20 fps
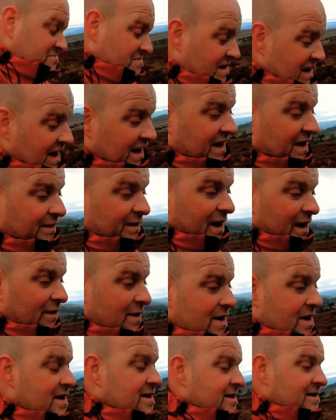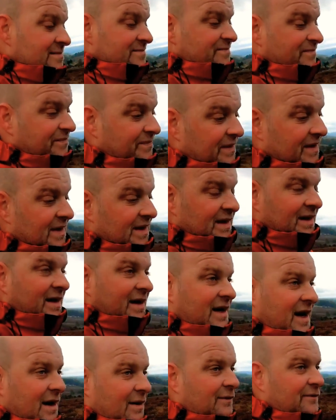I don't know.
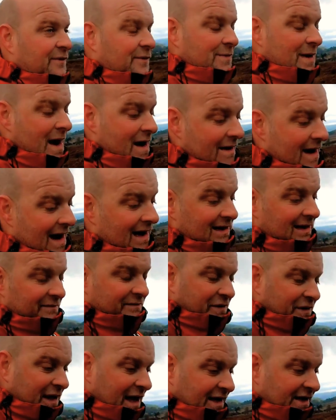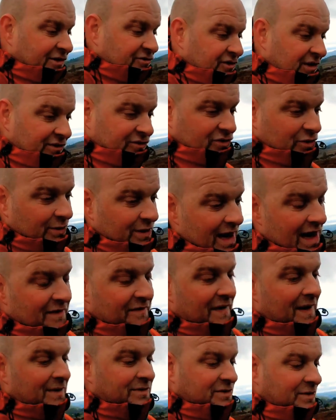You know, from where I live, the Lake District's 2.5
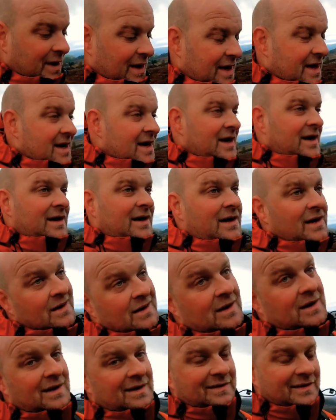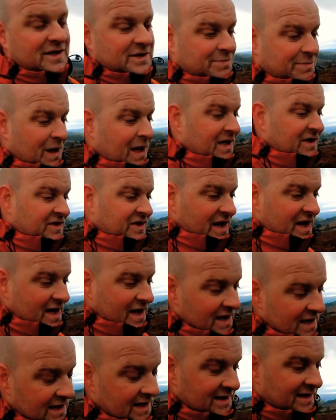hours away. This place here
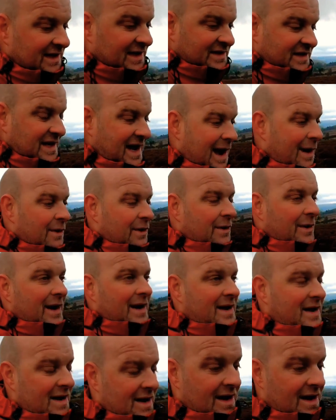is an hour away.